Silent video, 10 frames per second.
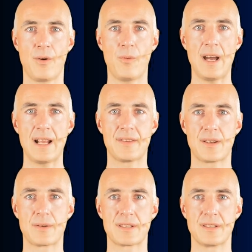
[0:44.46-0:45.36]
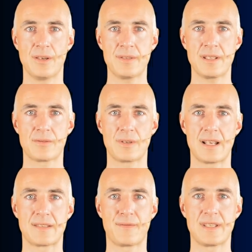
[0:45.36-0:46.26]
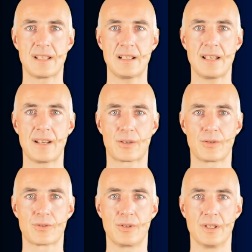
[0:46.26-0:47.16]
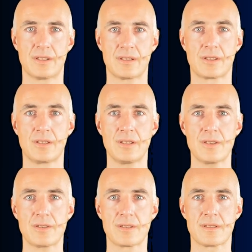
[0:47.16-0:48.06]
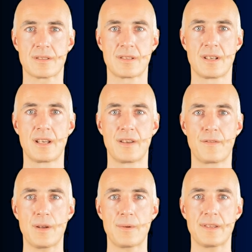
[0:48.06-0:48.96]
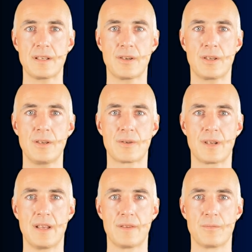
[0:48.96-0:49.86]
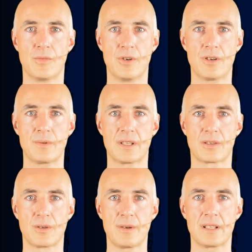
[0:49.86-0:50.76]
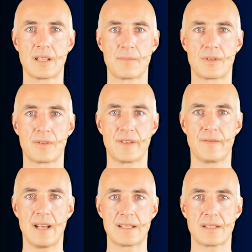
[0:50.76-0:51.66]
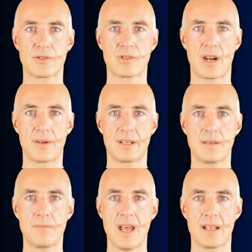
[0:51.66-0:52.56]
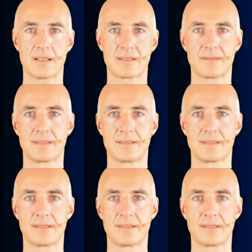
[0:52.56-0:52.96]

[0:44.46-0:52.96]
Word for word: While there is no centralized physical layer controller, collisions frequently occur even more with a growing number of devices sharing the band.